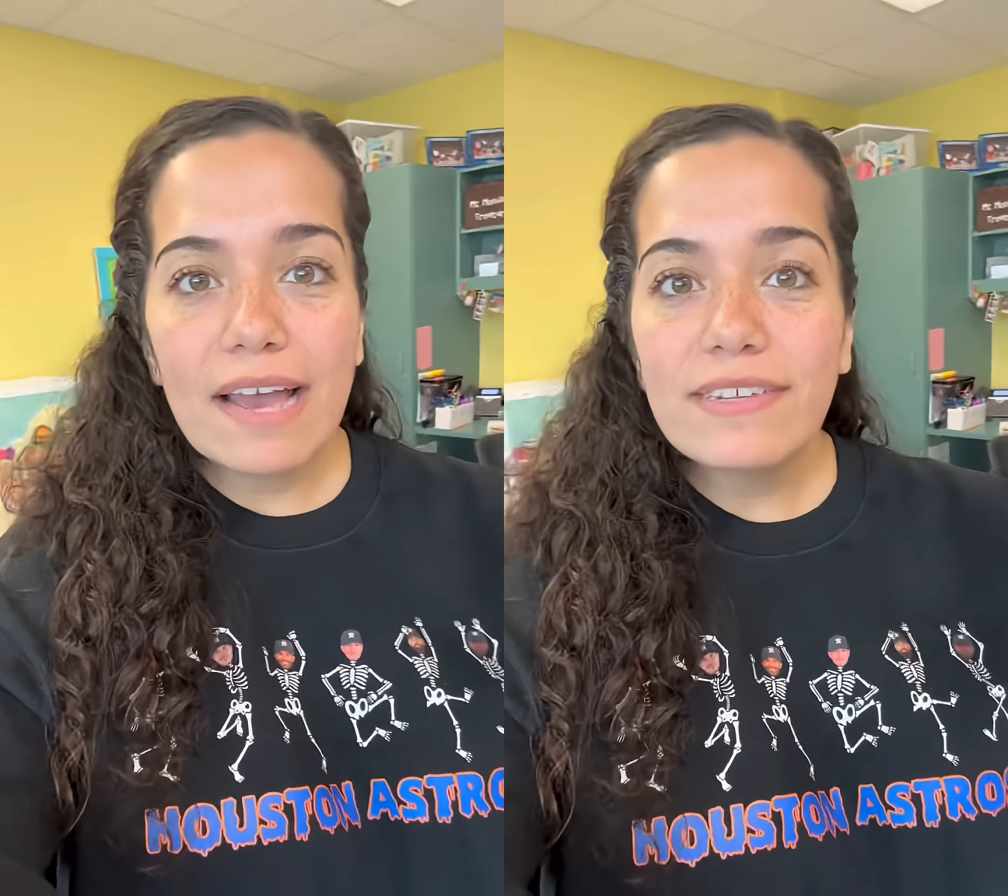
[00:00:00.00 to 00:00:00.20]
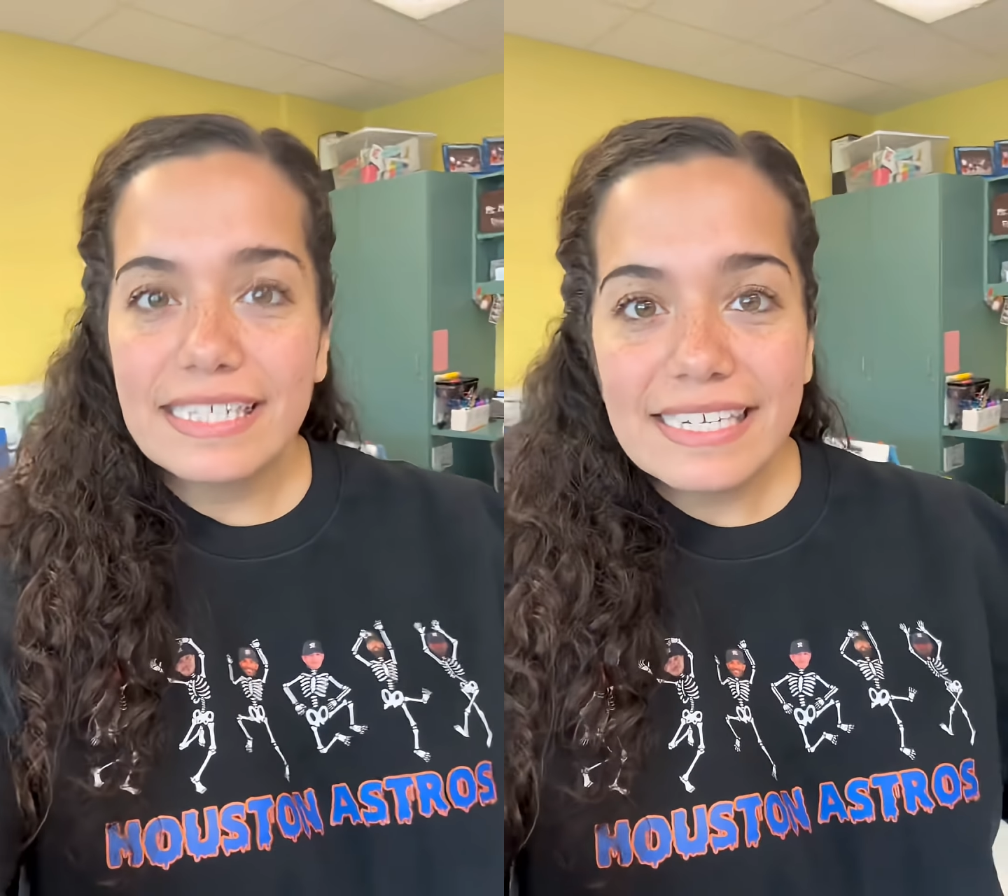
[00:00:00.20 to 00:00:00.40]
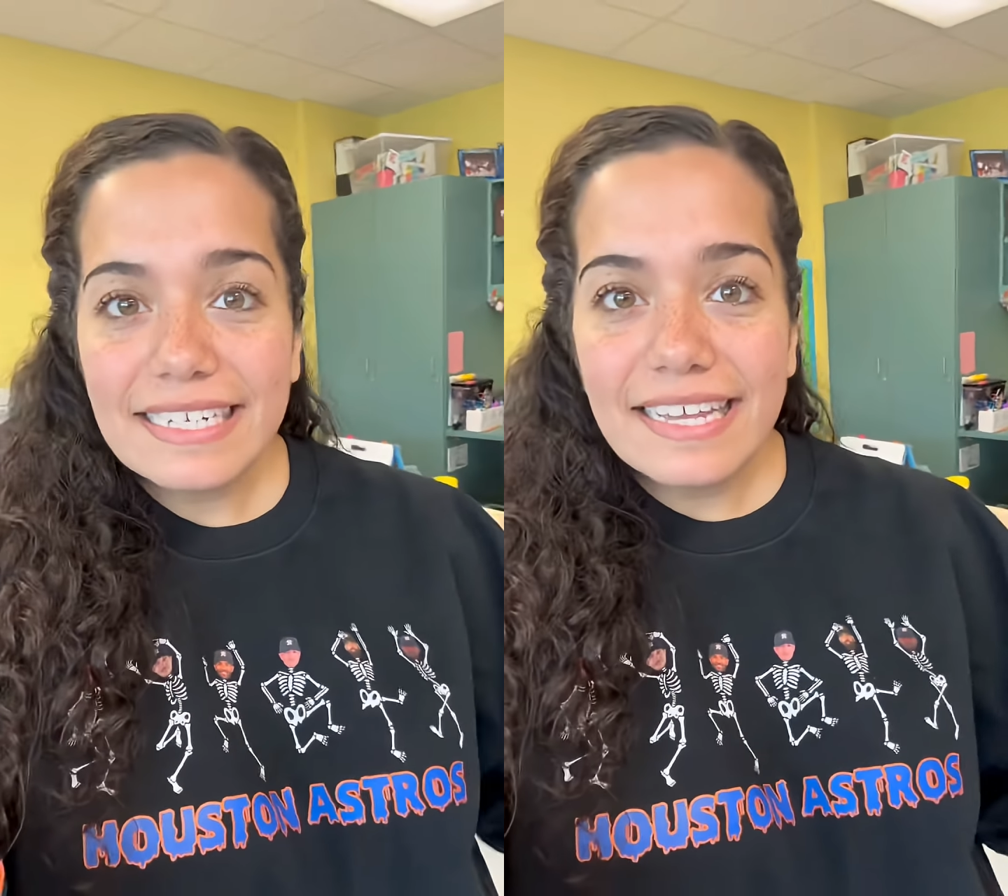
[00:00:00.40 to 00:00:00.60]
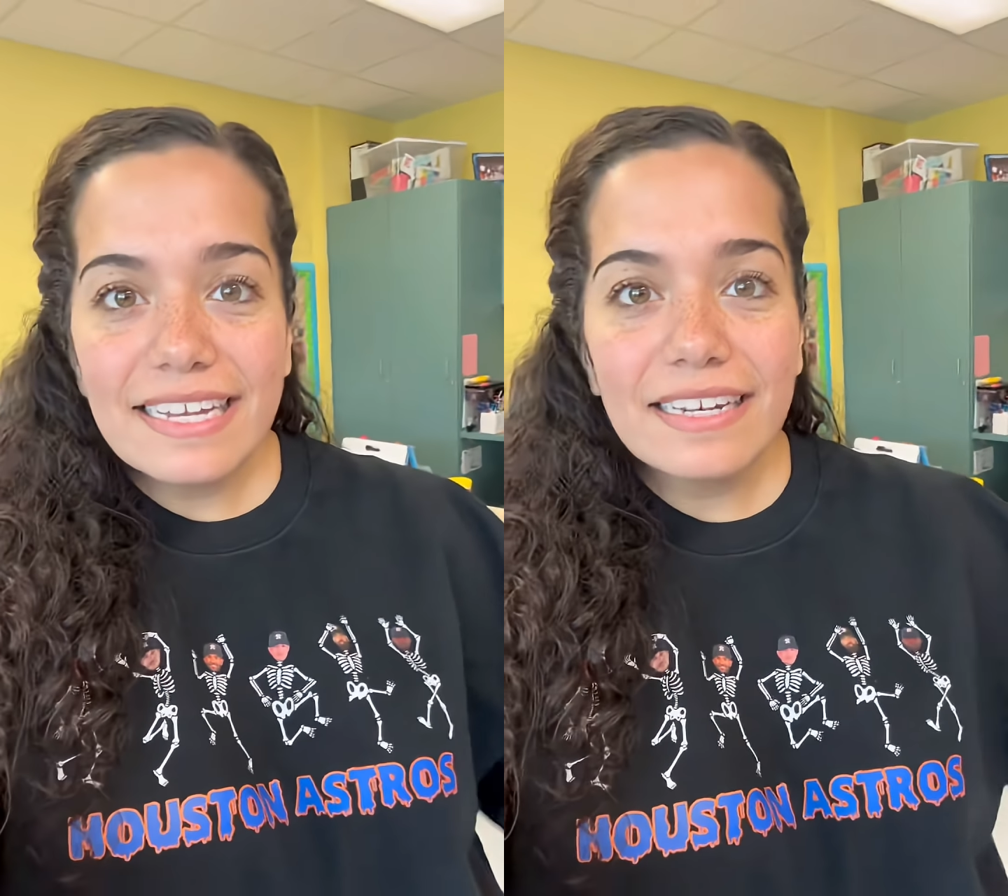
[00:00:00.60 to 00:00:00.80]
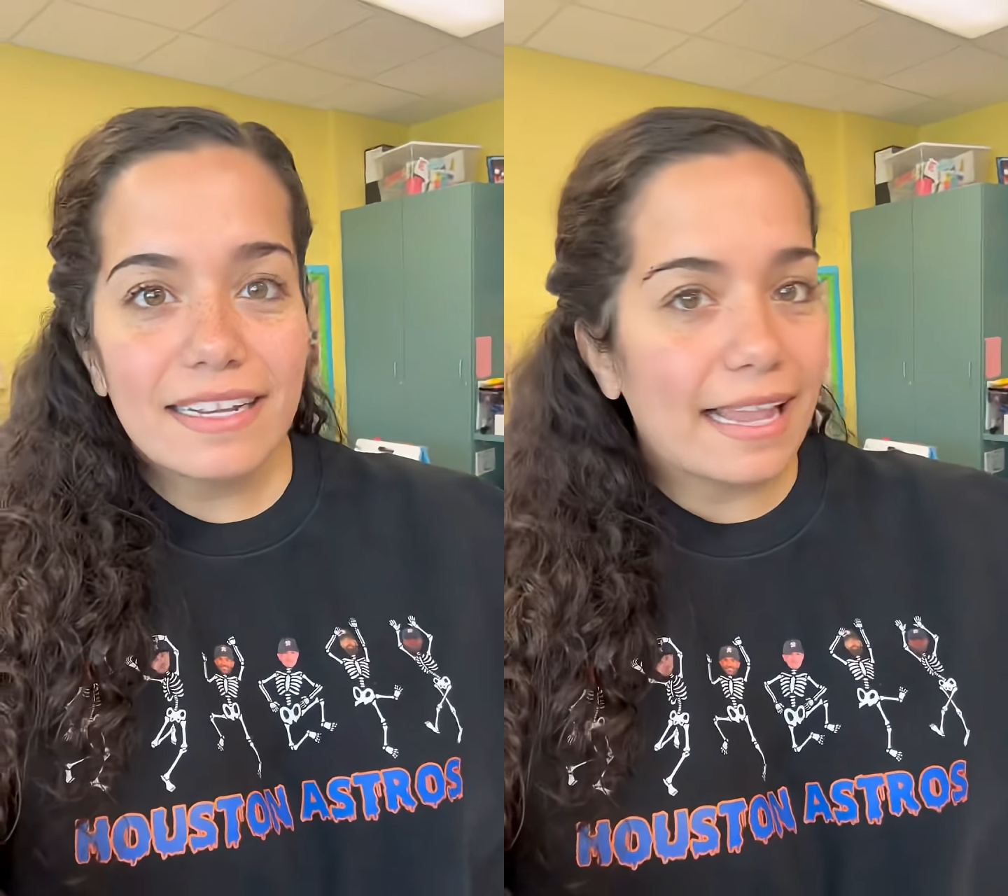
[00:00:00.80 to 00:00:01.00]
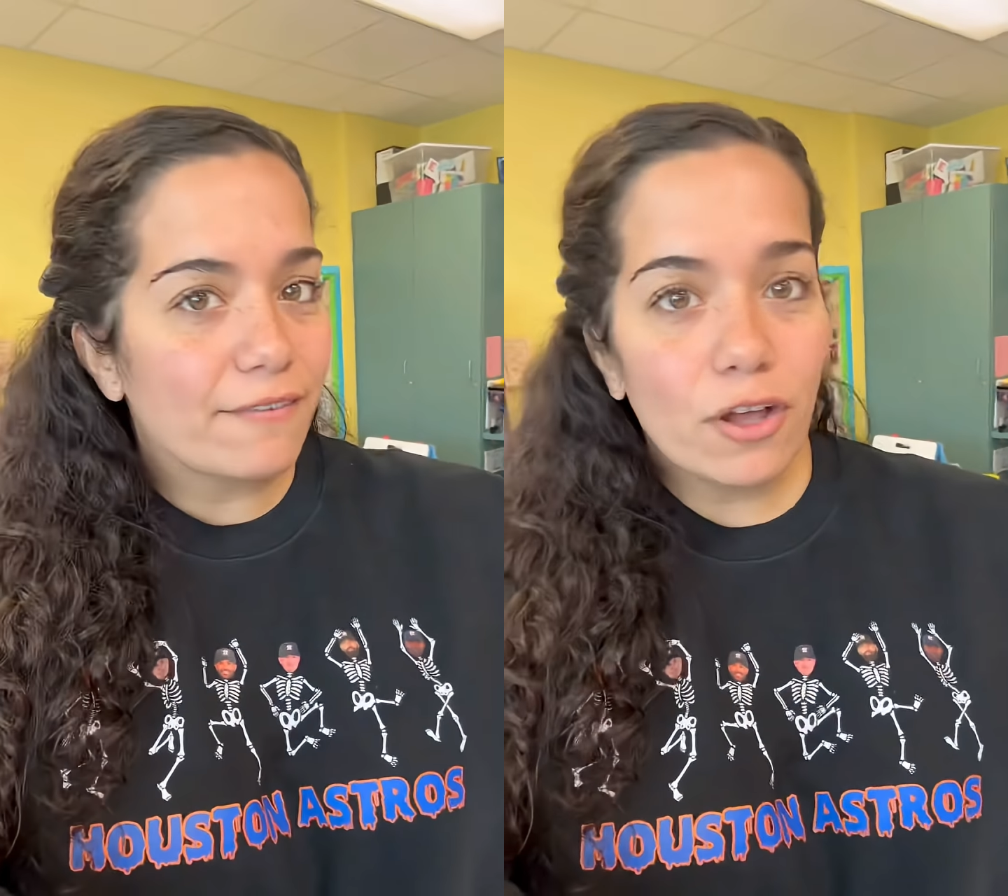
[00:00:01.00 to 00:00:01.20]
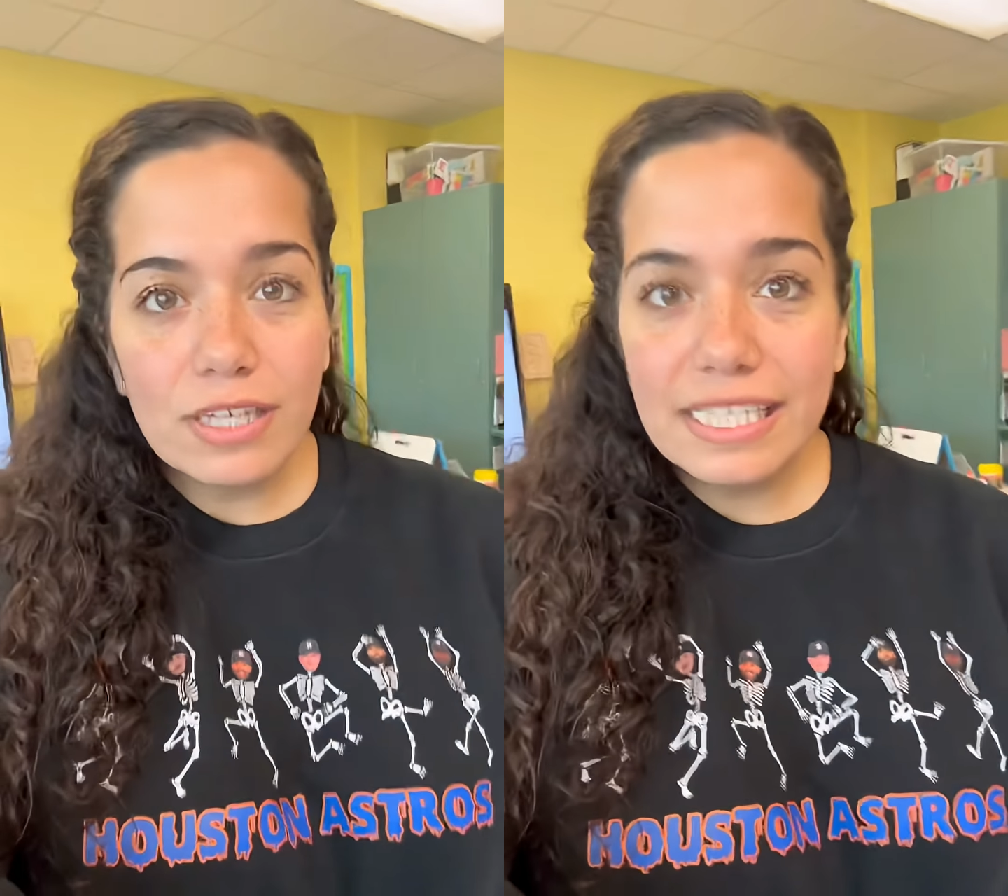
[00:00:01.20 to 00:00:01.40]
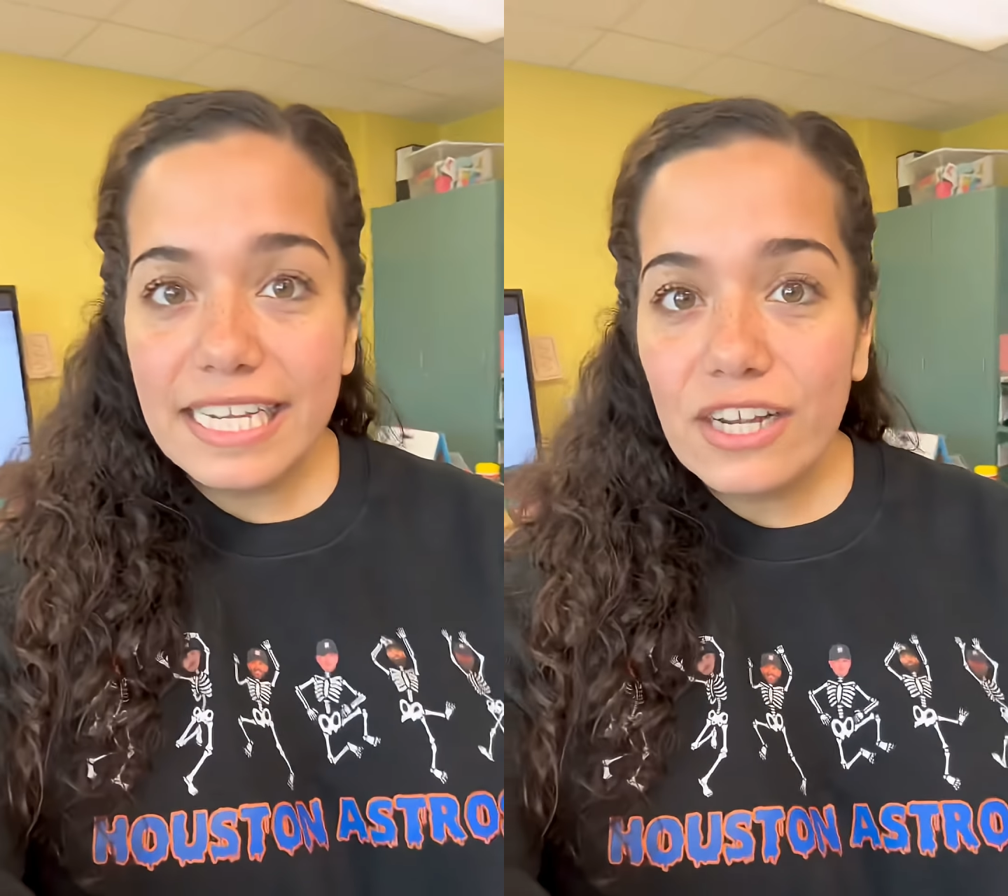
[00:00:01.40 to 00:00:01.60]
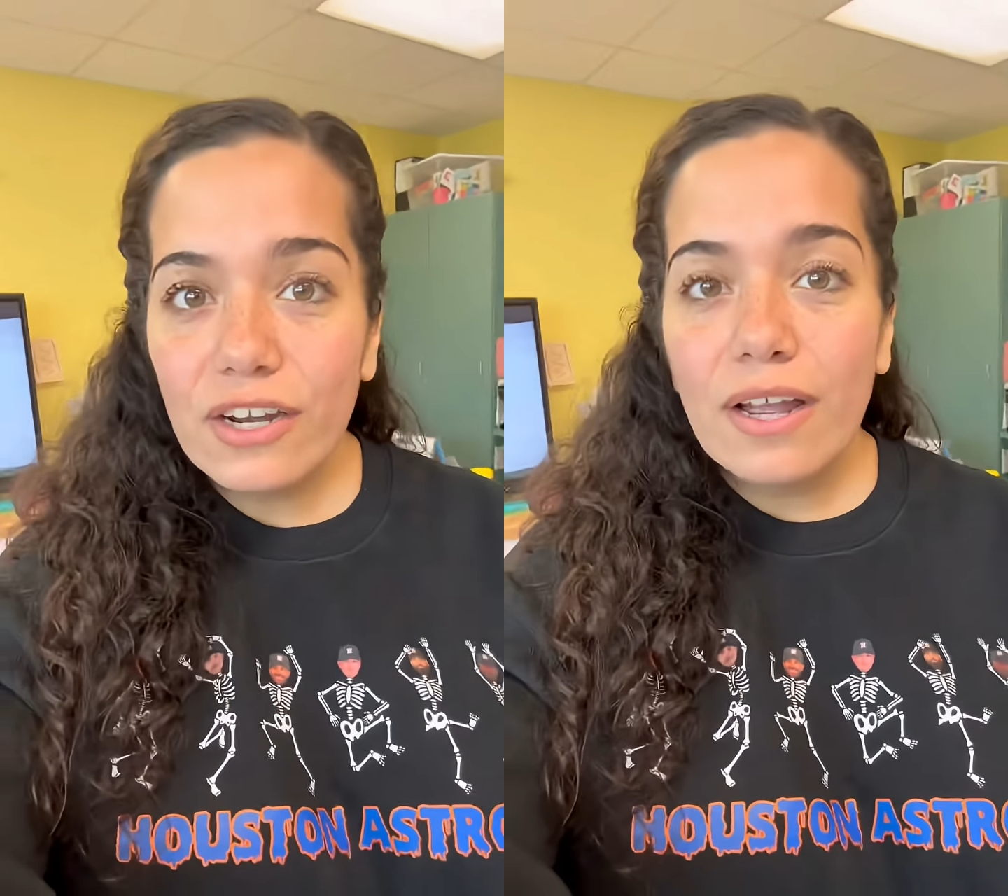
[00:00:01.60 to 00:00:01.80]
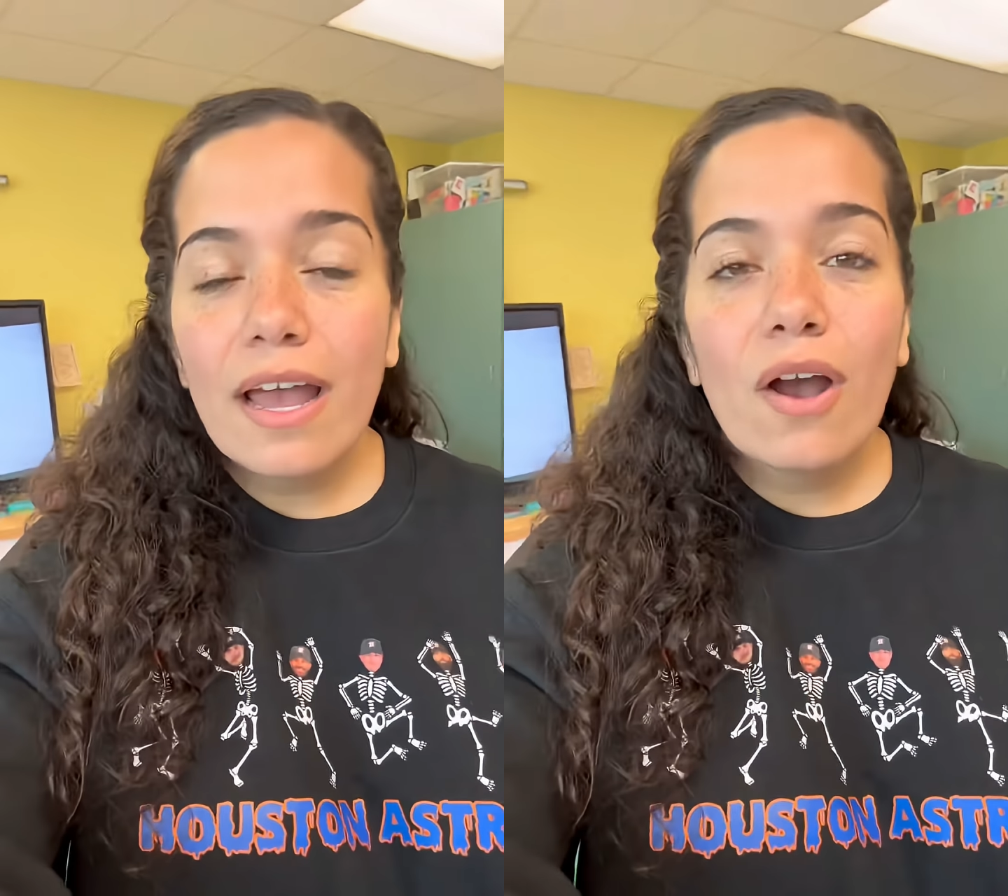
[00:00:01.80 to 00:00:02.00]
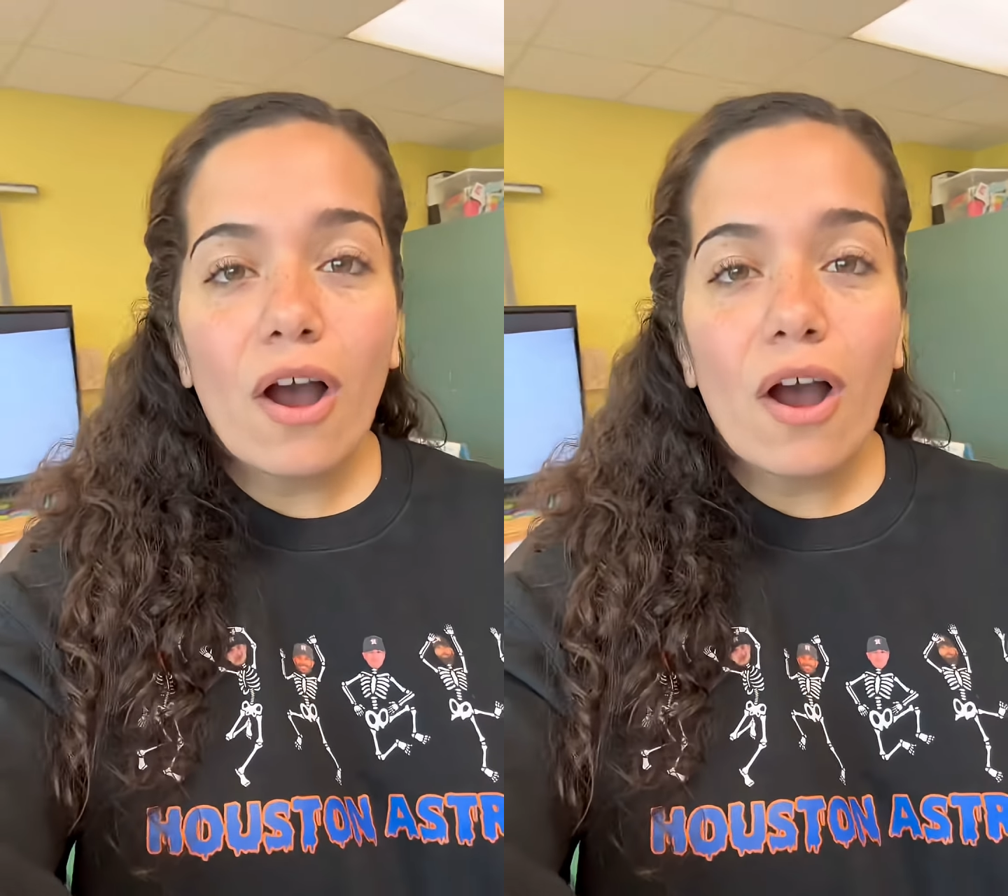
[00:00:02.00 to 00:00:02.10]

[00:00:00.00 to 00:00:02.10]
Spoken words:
have a designated volunteer.